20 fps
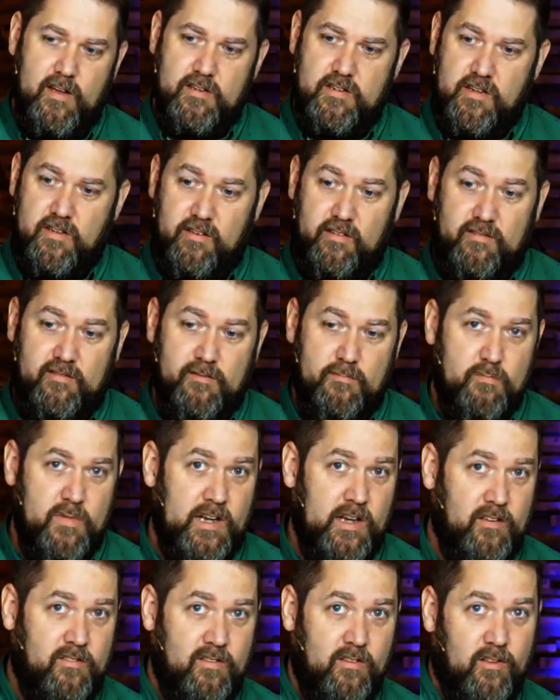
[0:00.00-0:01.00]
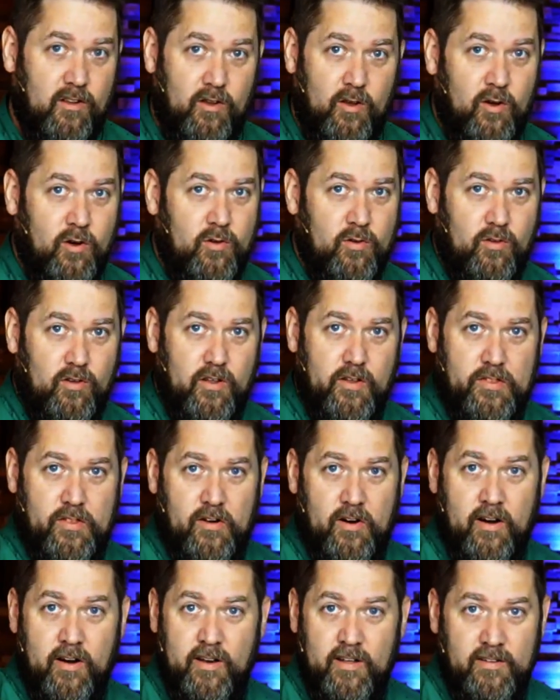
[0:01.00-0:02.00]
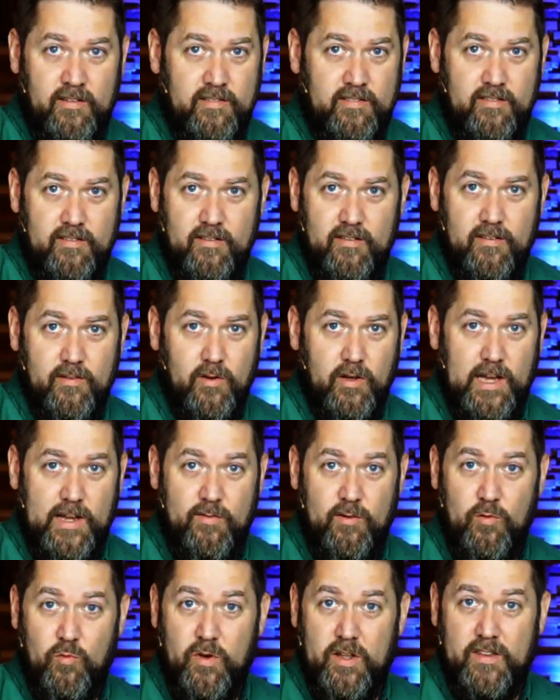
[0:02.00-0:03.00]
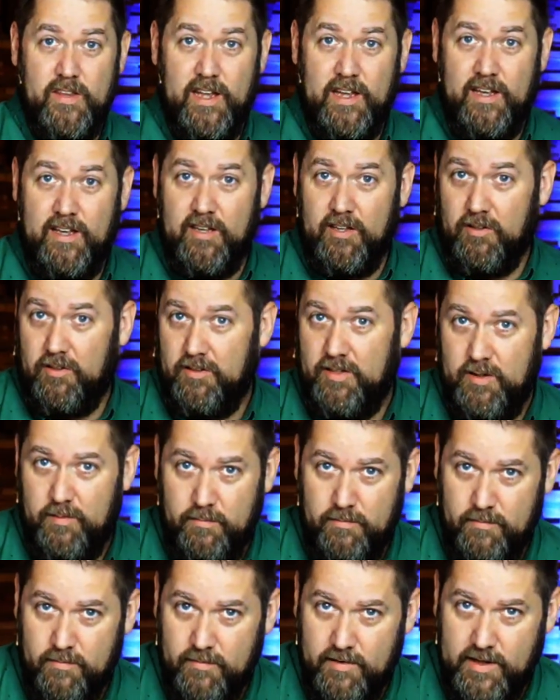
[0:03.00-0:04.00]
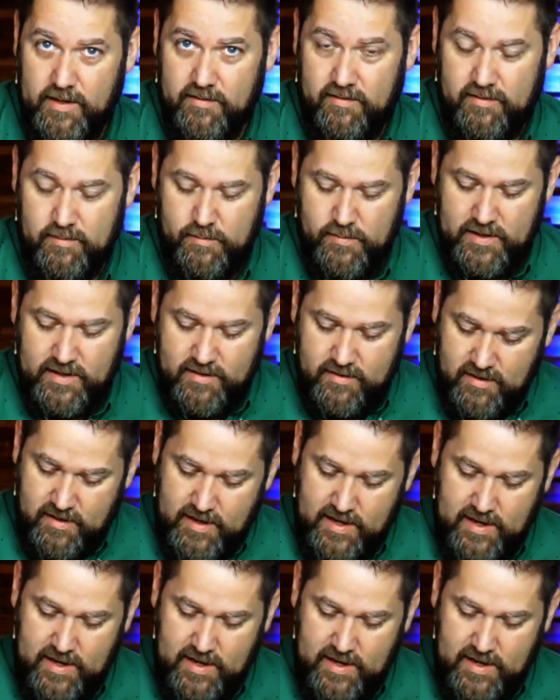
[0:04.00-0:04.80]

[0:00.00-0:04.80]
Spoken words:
Jesus submitted to the local authorities. Even when they killed him, he submitted to